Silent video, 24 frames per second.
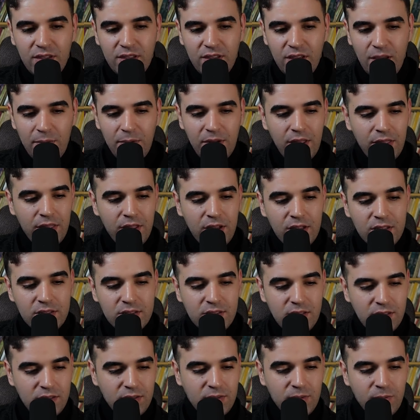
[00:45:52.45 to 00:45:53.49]
I mean, at the
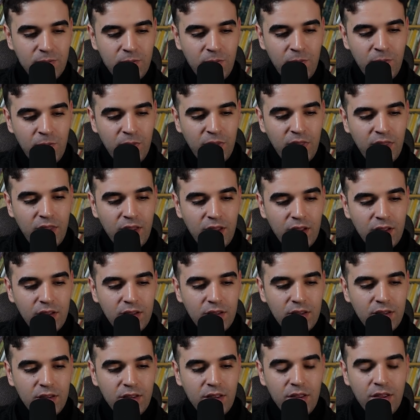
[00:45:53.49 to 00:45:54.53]
end,
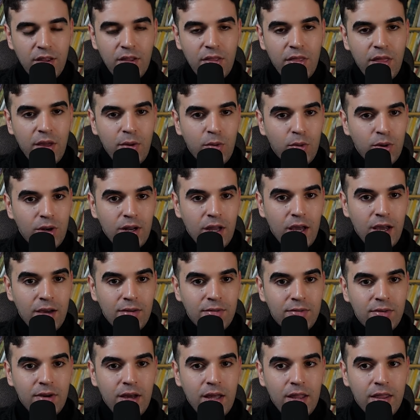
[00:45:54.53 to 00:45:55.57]
they will
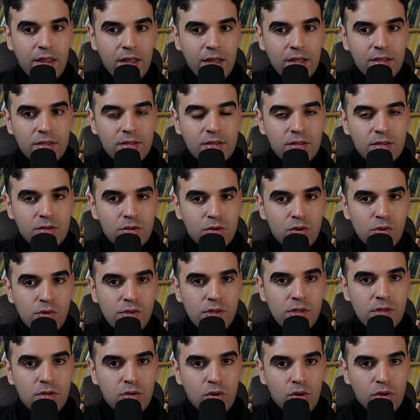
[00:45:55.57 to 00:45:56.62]
have at the end to
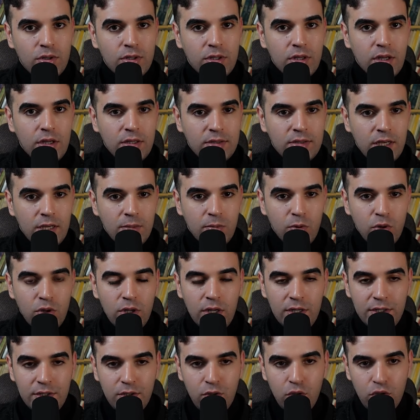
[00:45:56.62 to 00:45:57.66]
sit on a table
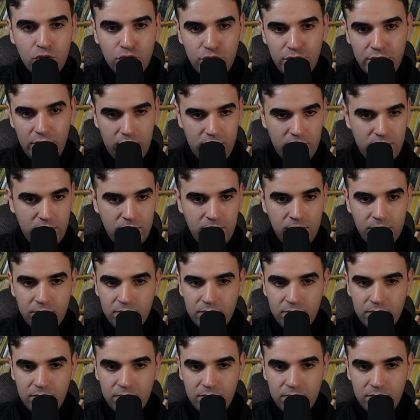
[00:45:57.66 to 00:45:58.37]
and negotiate.